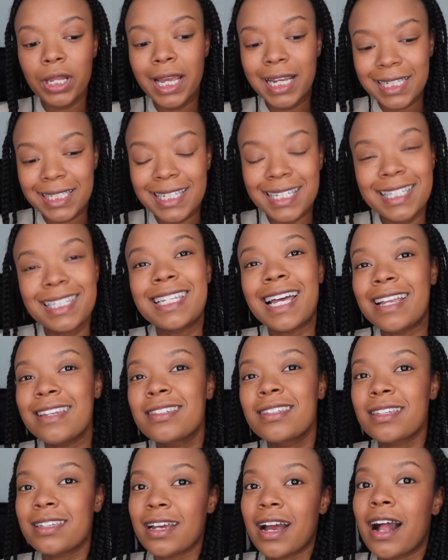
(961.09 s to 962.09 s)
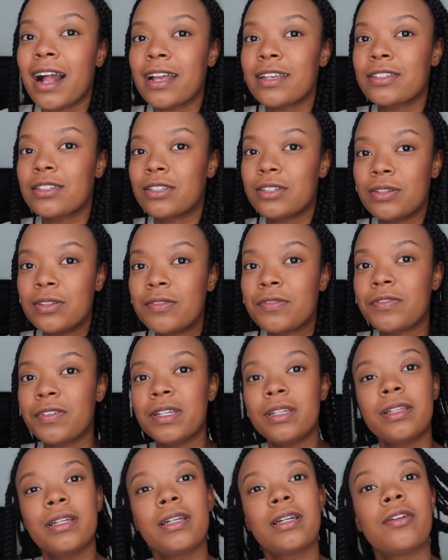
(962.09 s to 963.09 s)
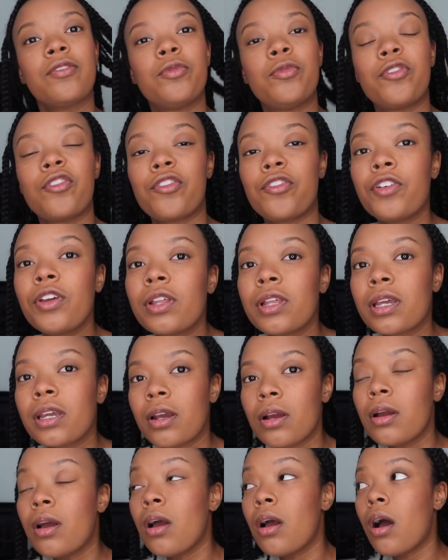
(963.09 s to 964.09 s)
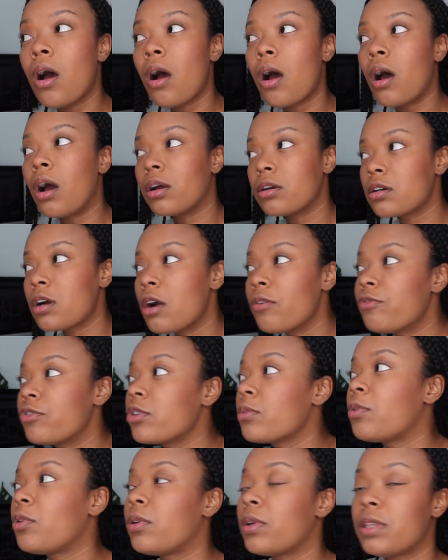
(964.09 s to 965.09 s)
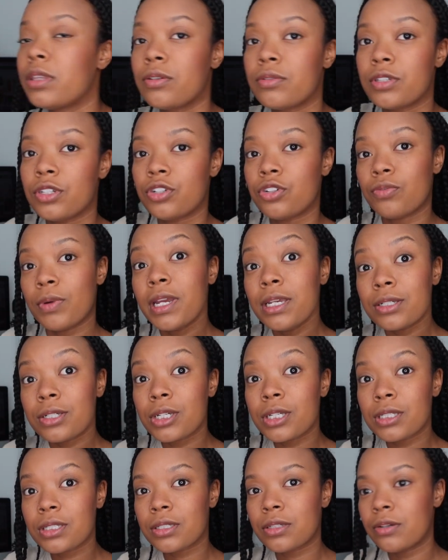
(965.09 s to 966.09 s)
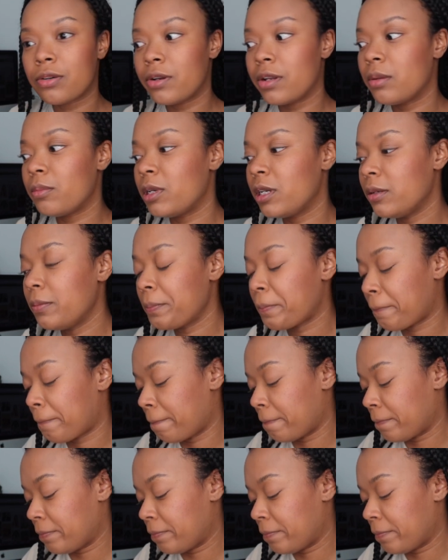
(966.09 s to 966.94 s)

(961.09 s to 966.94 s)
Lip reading: like desensitized to the feeling of feeling uncomfortable in those situations. You know what I mean?